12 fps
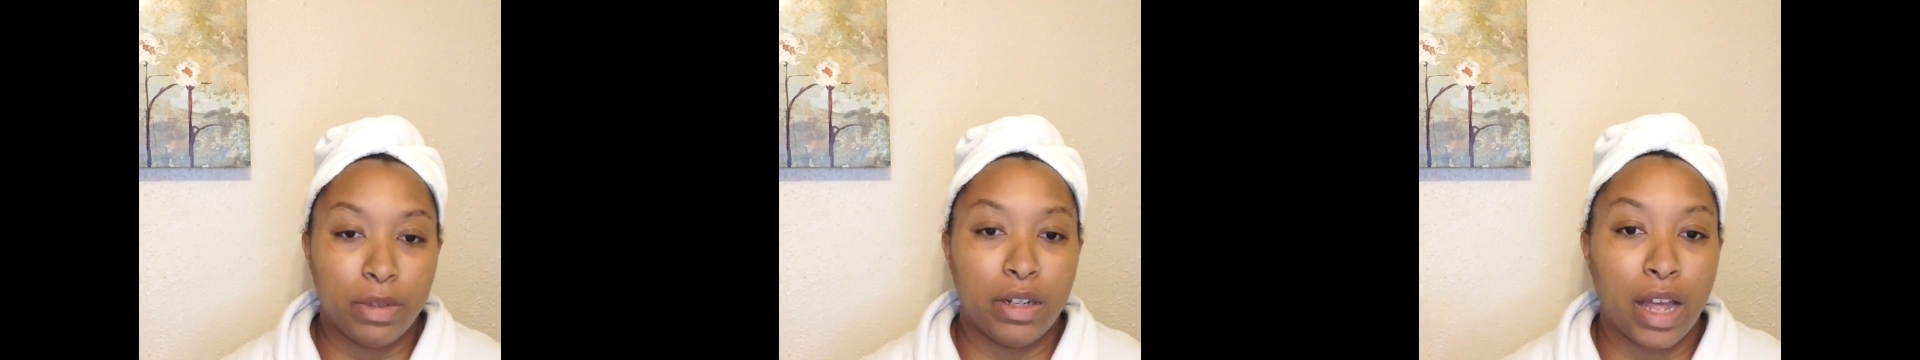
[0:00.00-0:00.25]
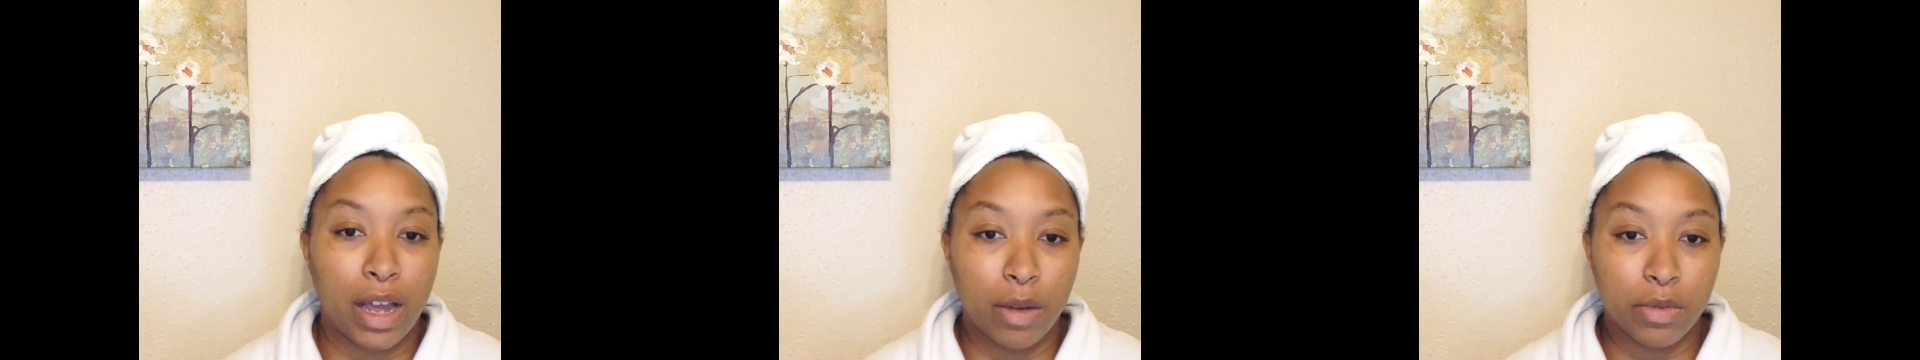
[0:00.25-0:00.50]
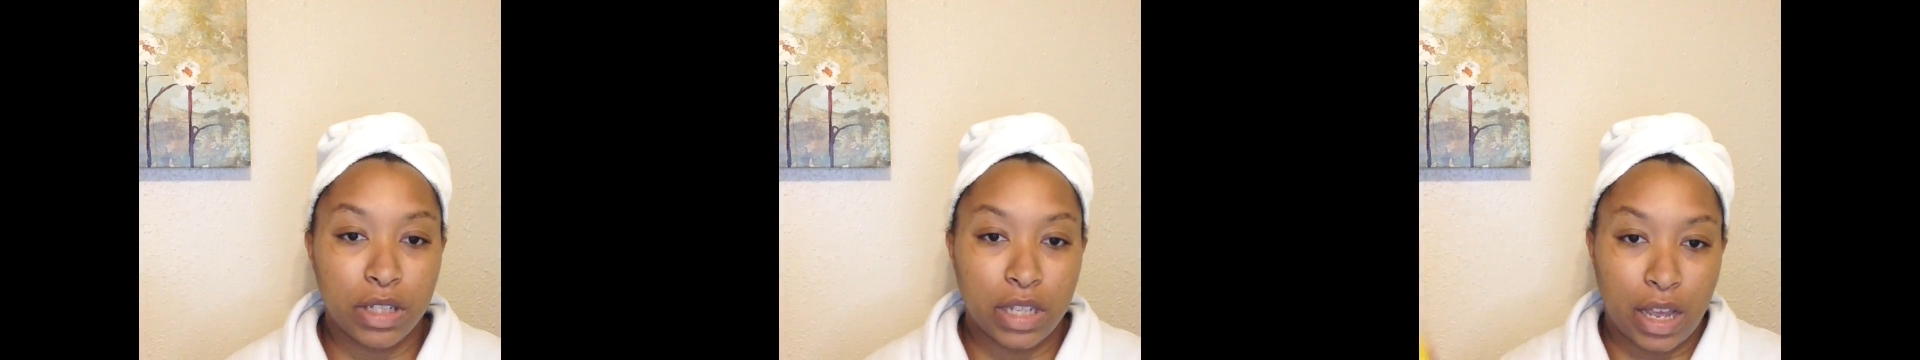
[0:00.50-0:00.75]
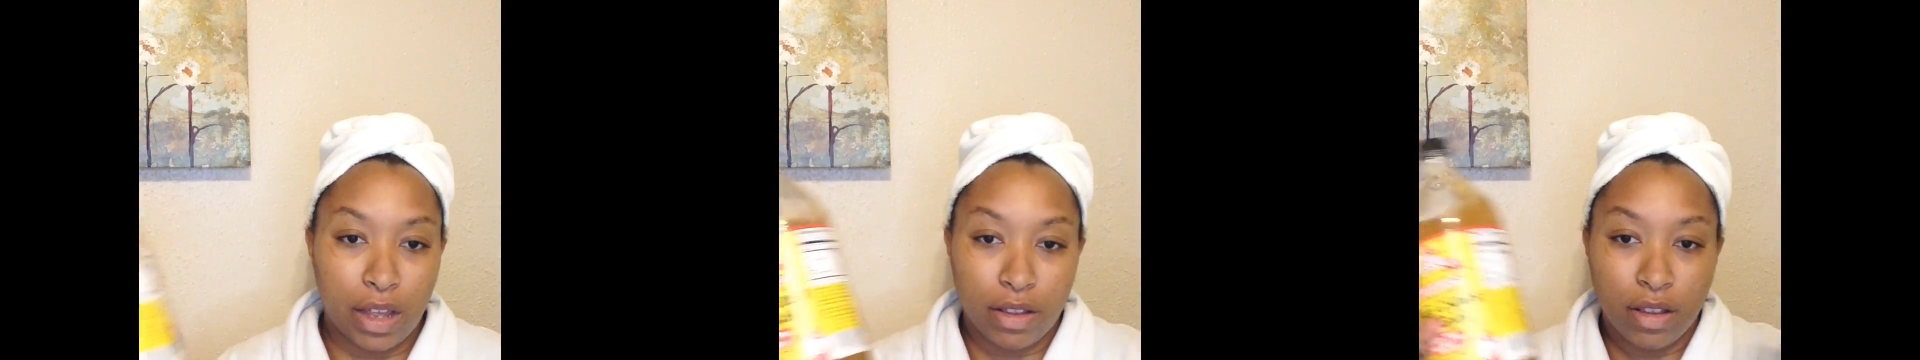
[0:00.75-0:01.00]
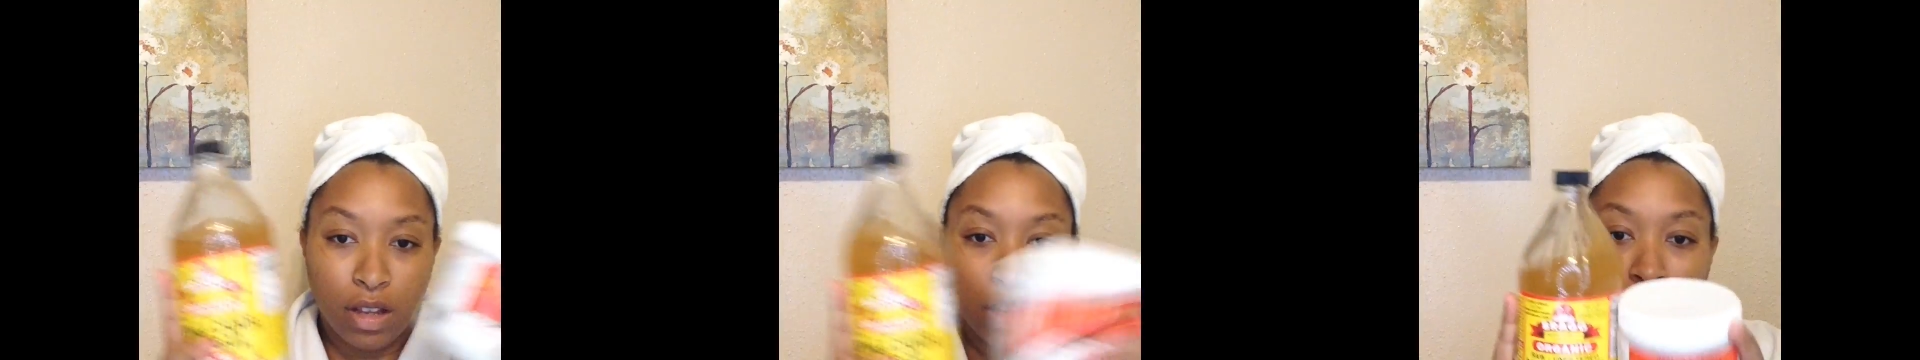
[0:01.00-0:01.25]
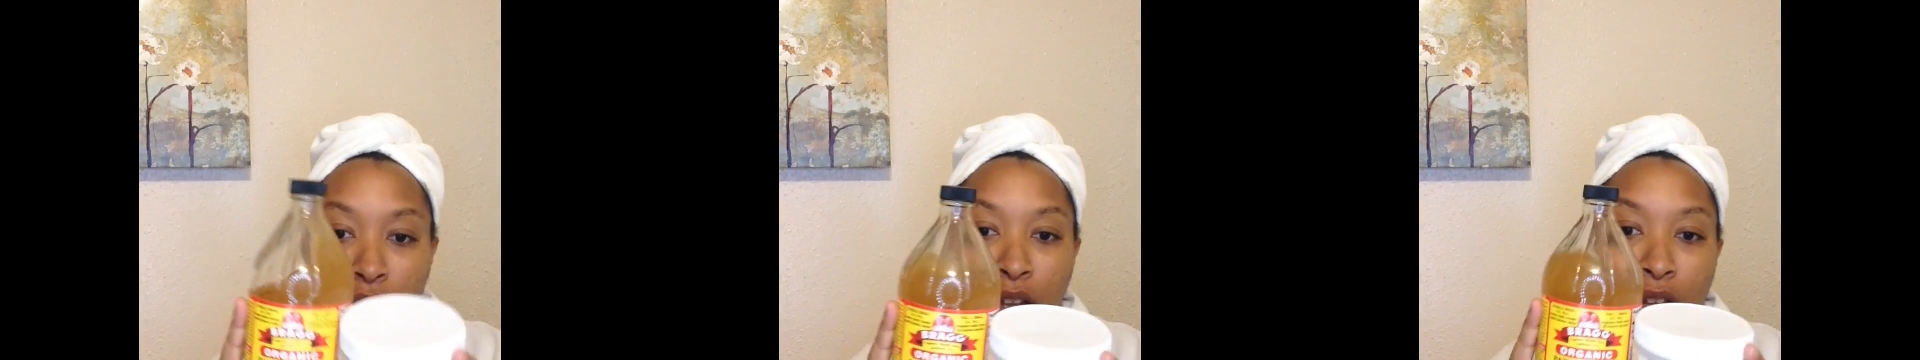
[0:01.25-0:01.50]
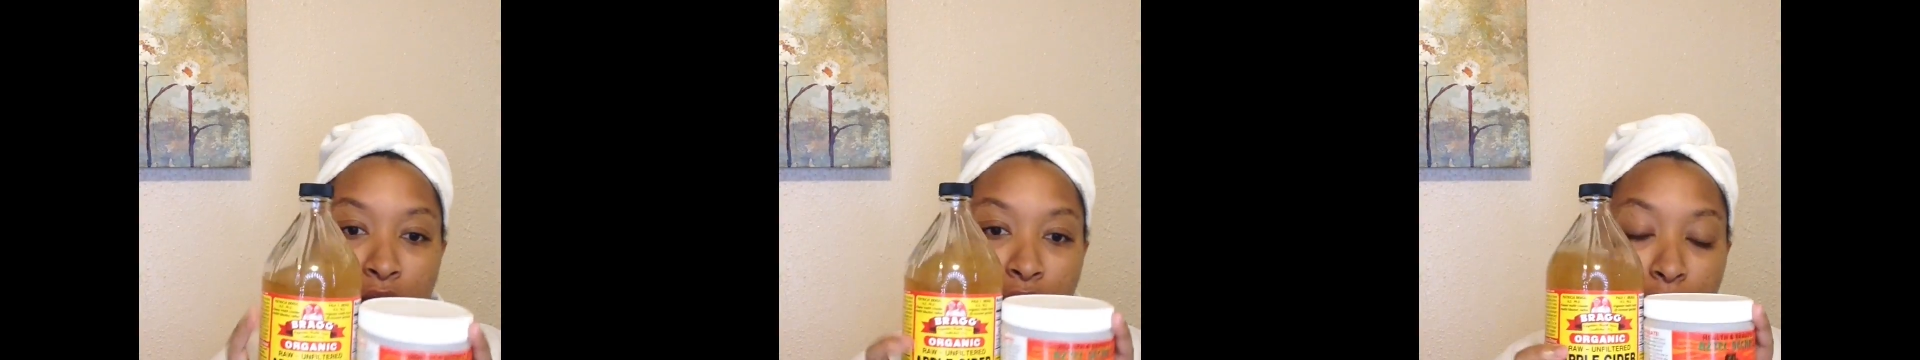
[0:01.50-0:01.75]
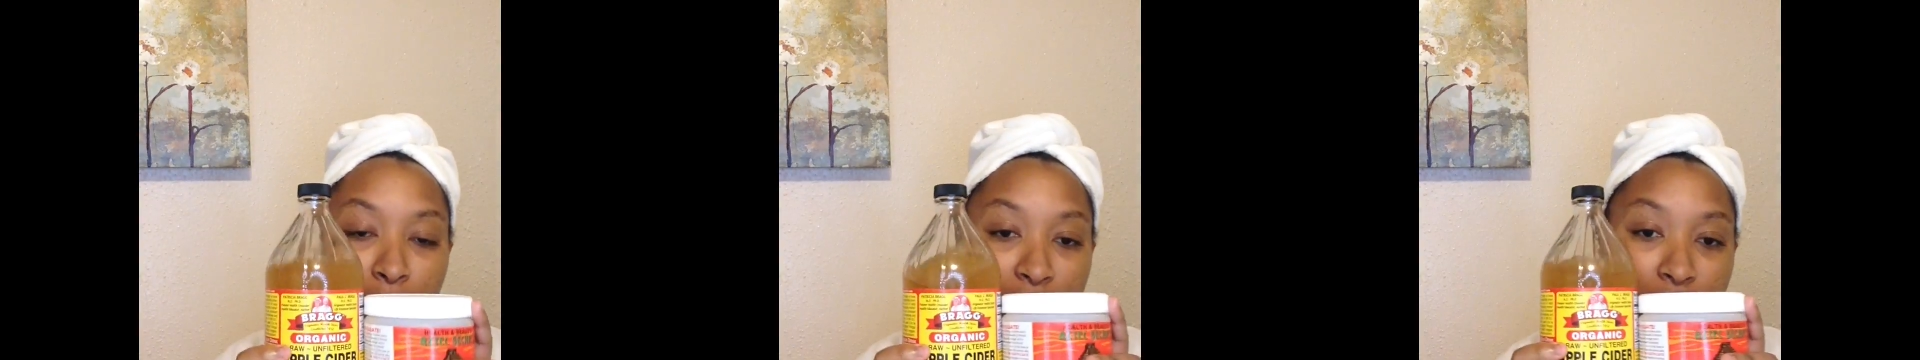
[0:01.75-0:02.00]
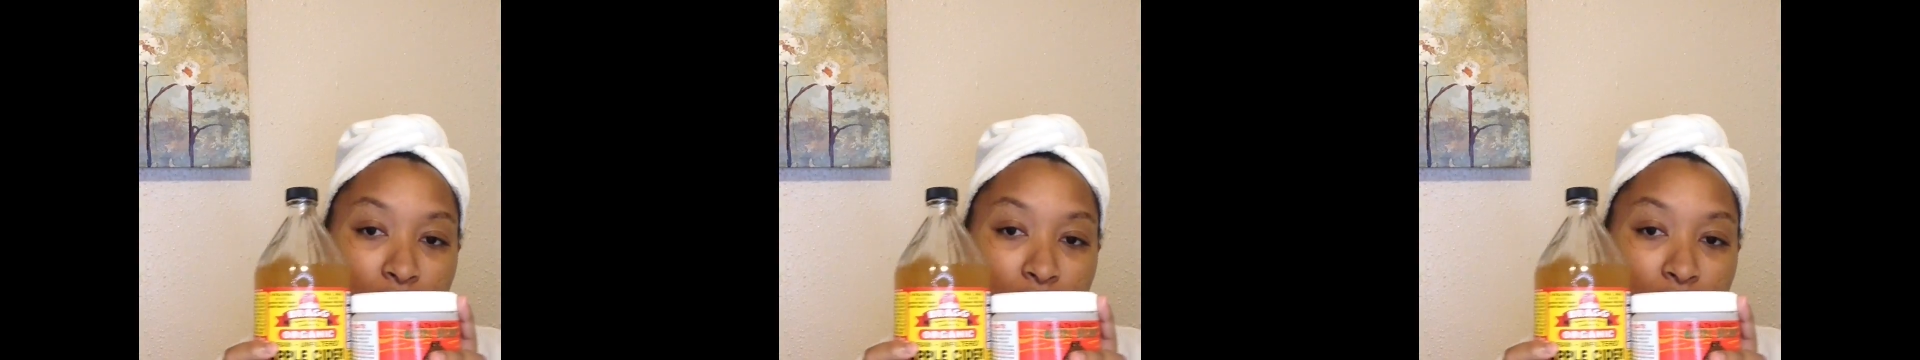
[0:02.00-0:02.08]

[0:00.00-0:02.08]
Like I was saying, you mix